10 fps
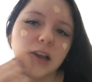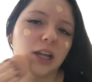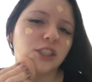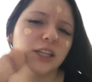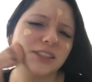And
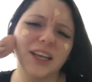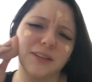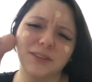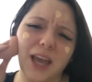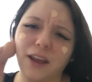it takes
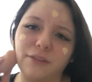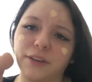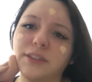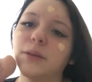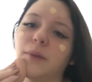like 10 to
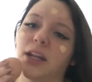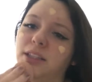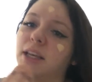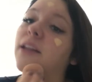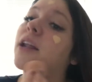15
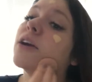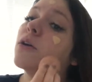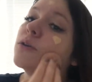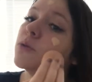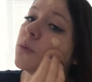minutes, and then it
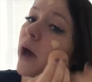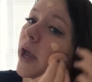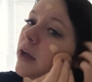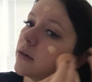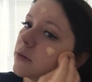goes
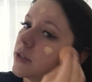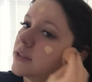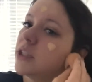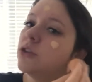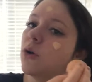away because
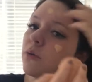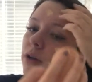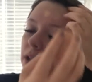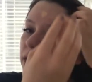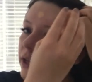I don't
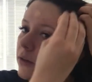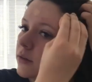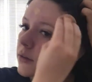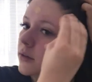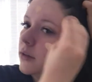really,
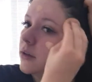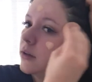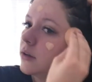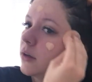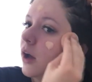
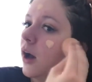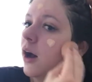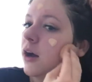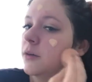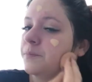
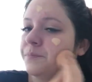I